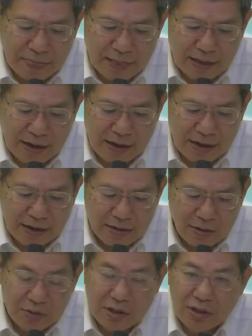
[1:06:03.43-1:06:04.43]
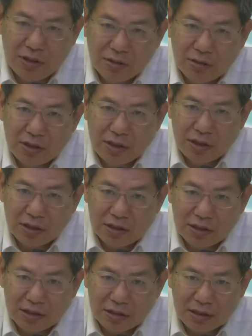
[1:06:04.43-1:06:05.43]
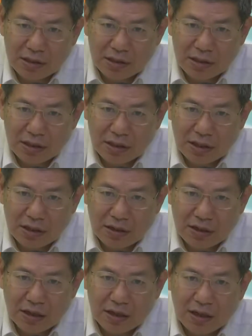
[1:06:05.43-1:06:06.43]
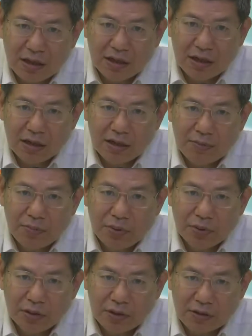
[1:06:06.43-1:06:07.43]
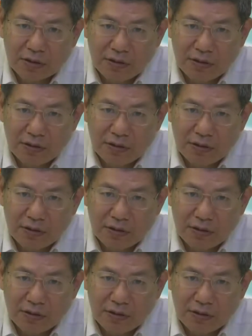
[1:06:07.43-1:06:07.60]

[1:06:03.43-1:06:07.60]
And we do need a lot of input